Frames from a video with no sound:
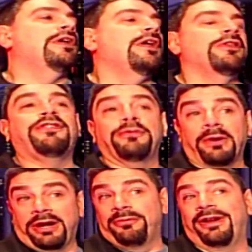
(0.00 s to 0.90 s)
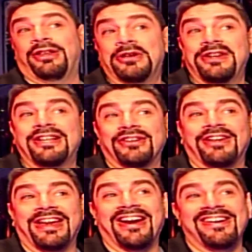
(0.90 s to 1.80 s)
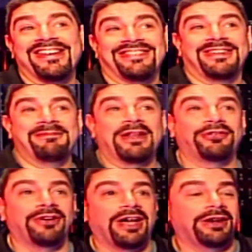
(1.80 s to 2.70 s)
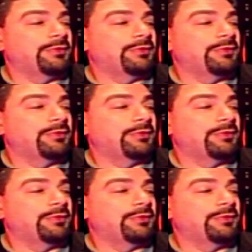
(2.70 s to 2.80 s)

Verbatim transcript: this is one of the really unique looking areas of the Metreon, and we